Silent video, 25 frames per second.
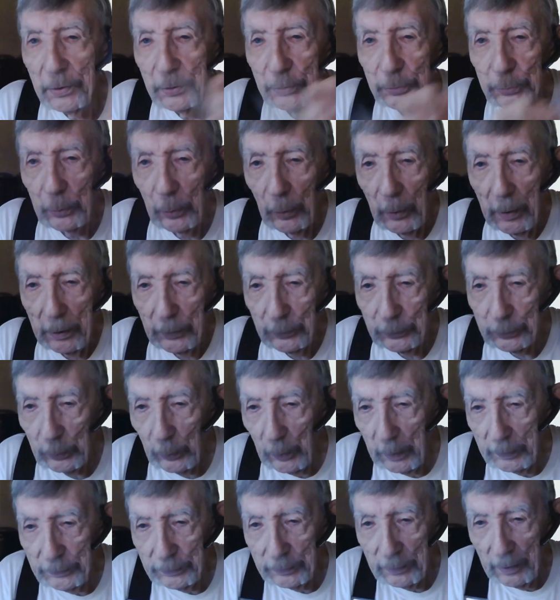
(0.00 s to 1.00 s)
So I
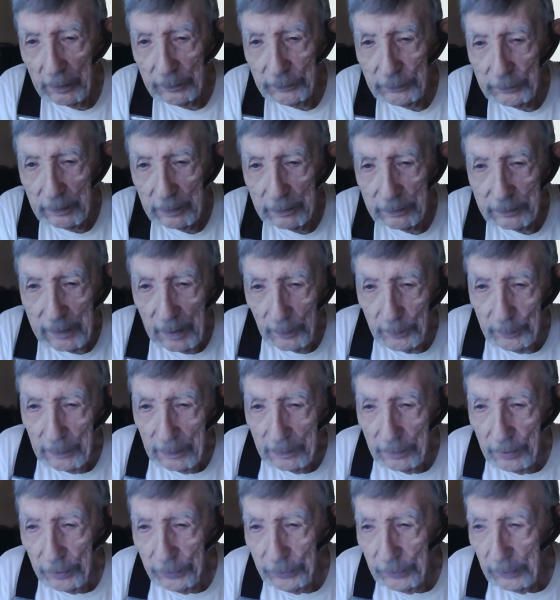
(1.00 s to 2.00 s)
did a
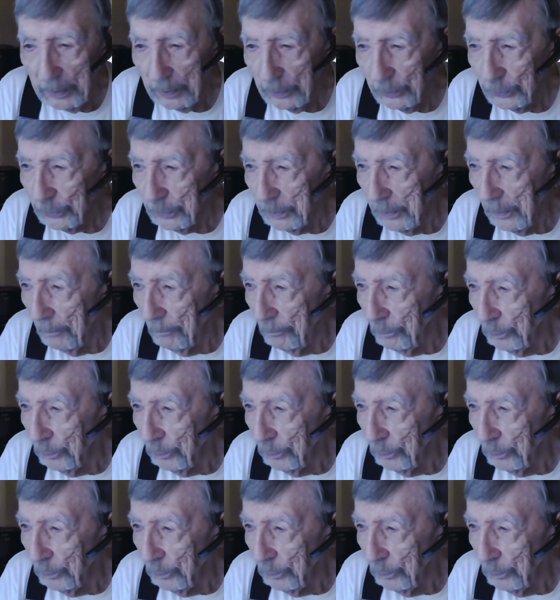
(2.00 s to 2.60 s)
couple other things.